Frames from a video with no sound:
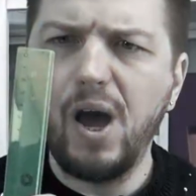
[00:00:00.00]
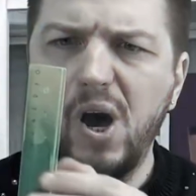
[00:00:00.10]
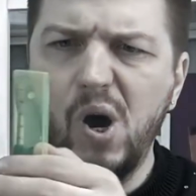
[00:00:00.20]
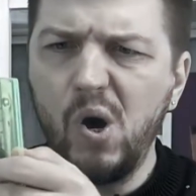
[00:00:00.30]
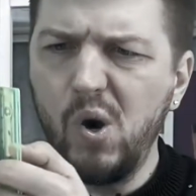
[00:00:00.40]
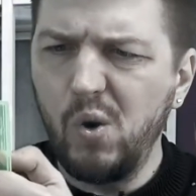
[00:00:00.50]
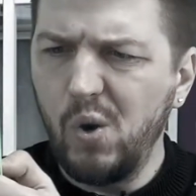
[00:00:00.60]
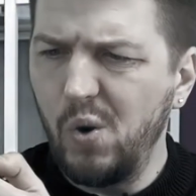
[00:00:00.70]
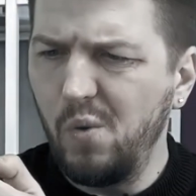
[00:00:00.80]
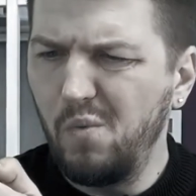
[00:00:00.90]

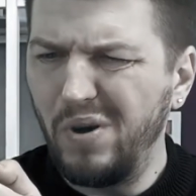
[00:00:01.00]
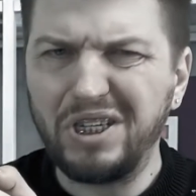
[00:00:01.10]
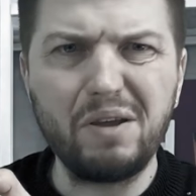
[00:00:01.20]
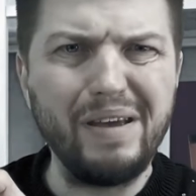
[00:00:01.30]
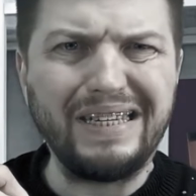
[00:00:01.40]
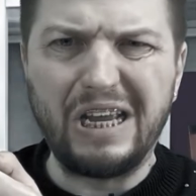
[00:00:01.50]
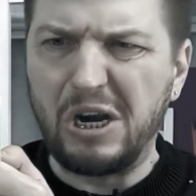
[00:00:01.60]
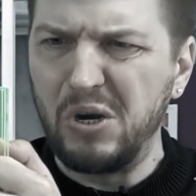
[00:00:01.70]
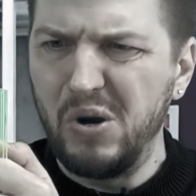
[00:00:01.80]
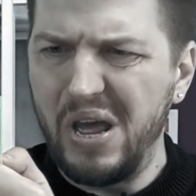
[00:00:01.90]
Oh, what a messy
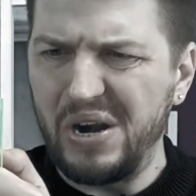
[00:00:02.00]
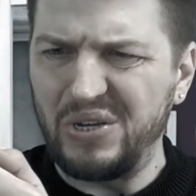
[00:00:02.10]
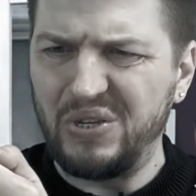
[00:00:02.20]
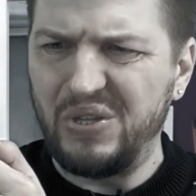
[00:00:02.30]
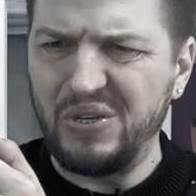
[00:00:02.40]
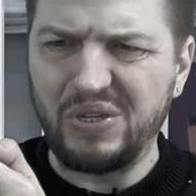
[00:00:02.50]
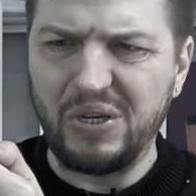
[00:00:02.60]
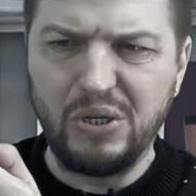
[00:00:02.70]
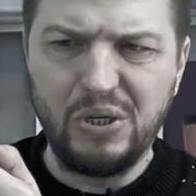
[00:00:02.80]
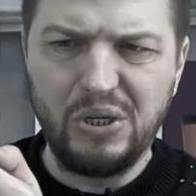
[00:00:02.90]
ruler is this?